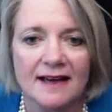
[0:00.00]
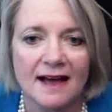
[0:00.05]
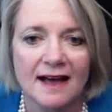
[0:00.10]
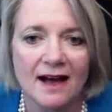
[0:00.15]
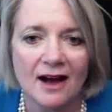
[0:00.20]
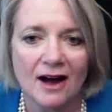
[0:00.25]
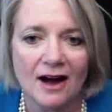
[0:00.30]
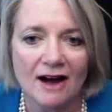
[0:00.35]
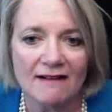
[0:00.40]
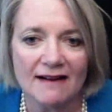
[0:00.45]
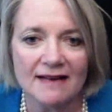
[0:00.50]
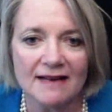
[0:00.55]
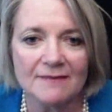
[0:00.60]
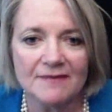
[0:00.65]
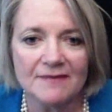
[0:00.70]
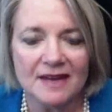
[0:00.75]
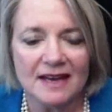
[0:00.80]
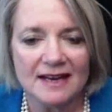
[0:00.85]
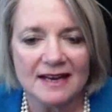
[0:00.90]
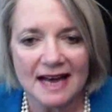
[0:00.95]
All right.
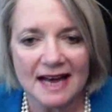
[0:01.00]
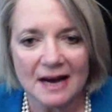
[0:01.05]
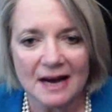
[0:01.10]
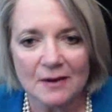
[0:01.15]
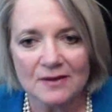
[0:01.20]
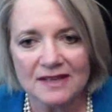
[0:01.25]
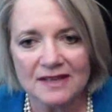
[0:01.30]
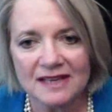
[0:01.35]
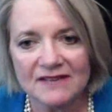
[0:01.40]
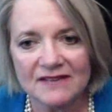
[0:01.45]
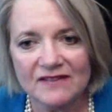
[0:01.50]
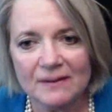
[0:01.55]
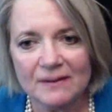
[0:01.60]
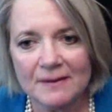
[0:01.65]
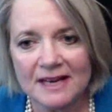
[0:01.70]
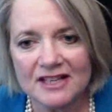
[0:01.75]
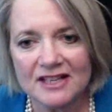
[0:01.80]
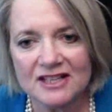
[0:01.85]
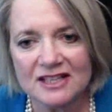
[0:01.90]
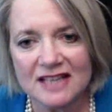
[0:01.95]
Now, the
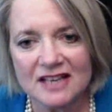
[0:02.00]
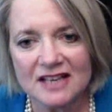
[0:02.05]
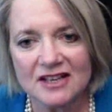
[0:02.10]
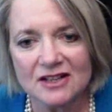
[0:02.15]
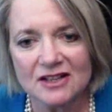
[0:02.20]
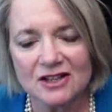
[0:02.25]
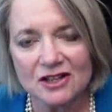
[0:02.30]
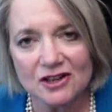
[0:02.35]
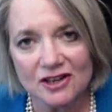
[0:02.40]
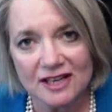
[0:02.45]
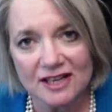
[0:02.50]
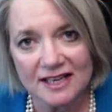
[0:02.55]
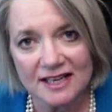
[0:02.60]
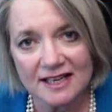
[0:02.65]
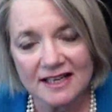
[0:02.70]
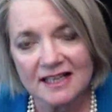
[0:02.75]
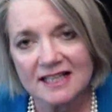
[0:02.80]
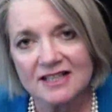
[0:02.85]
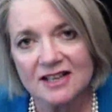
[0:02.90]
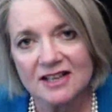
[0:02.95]
information that you're learning
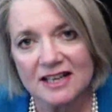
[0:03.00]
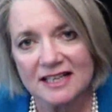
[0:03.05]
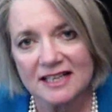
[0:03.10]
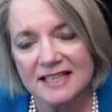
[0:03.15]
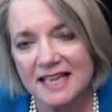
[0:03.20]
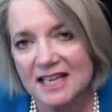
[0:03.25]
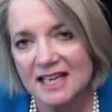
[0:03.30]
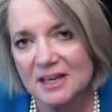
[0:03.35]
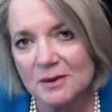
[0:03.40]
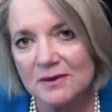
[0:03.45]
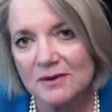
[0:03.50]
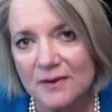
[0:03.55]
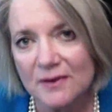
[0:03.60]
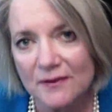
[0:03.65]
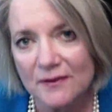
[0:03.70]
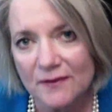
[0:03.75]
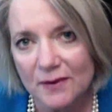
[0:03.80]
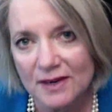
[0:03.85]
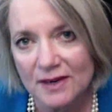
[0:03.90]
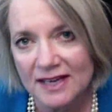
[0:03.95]
is going to take you a
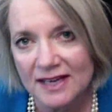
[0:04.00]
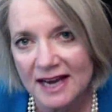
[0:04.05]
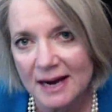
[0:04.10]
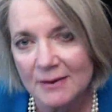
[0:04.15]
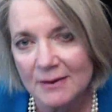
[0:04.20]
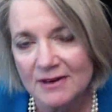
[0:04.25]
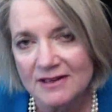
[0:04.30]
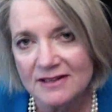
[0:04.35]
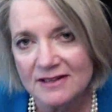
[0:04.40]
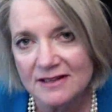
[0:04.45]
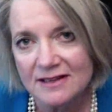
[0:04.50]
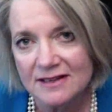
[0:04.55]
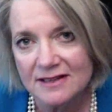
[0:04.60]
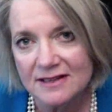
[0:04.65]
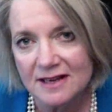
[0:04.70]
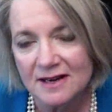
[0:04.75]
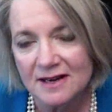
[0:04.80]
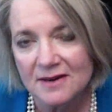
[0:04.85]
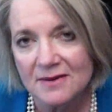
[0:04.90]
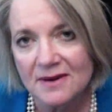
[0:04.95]
full 40 hours.
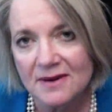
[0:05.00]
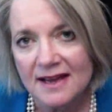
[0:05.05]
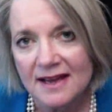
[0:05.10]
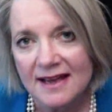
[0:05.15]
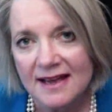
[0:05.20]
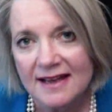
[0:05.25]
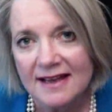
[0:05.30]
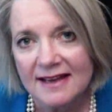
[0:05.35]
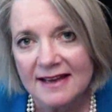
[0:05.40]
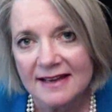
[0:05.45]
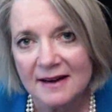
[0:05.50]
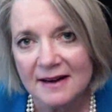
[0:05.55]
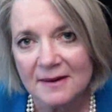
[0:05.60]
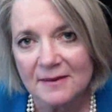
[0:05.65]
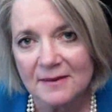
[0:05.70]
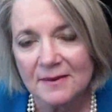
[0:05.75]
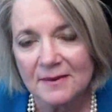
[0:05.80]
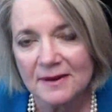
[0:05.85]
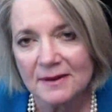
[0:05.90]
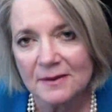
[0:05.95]
So, you know,
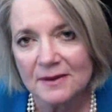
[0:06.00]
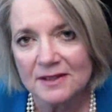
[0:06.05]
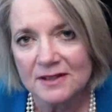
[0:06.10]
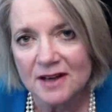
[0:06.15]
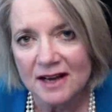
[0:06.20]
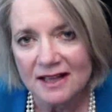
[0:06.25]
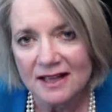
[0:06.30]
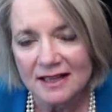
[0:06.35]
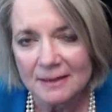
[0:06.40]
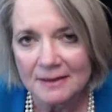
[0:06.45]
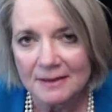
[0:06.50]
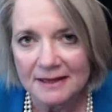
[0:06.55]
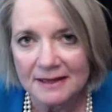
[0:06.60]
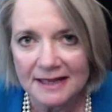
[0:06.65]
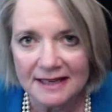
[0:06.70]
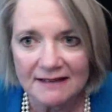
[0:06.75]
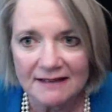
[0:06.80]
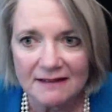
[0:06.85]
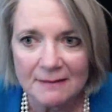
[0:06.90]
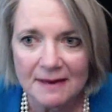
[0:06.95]
we'll, we'll talk a little bit
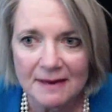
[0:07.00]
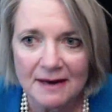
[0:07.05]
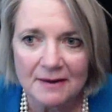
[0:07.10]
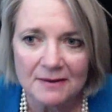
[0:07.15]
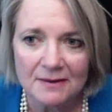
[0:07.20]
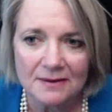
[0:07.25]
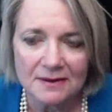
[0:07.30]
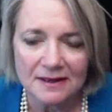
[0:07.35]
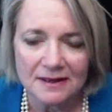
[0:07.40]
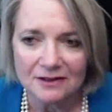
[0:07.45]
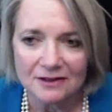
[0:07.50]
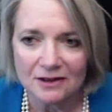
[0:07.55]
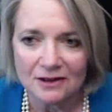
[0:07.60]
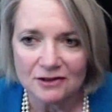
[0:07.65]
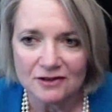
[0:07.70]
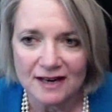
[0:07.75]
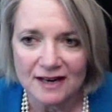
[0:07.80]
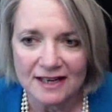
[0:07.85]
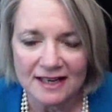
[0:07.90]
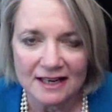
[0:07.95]
later about, you know,
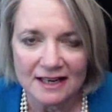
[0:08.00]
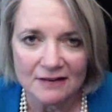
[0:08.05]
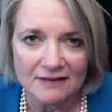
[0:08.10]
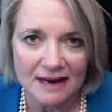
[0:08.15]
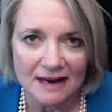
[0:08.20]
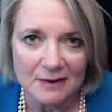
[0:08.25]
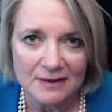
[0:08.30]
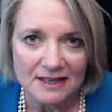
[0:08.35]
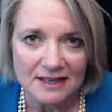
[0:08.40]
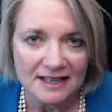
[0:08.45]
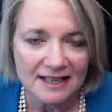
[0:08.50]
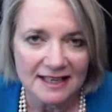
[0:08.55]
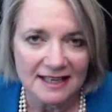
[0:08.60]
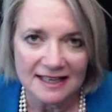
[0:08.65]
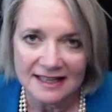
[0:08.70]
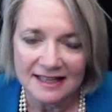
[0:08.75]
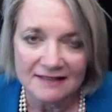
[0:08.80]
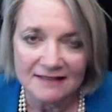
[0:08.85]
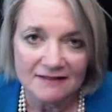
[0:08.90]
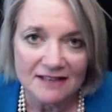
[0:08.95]
try to get around it.
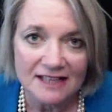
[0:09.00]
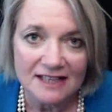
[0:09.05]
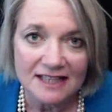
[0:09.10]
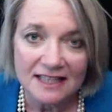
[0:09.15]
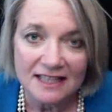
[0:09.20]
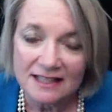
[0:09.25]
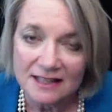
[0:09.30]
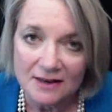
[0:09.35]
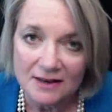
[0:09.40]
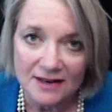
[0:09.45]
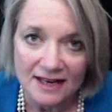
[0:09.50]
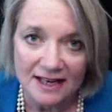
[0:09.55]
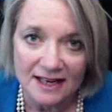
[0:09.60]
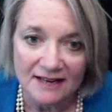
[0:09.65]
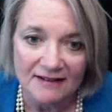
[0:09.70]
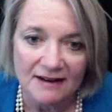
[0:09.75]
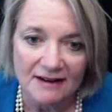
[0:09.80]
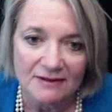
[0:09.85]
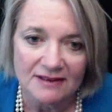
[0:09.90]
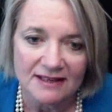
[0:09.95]
And there really is no getting
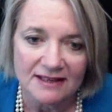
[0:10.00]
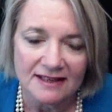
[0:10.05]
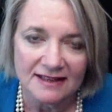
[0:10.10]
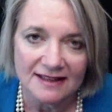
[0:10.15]
around it.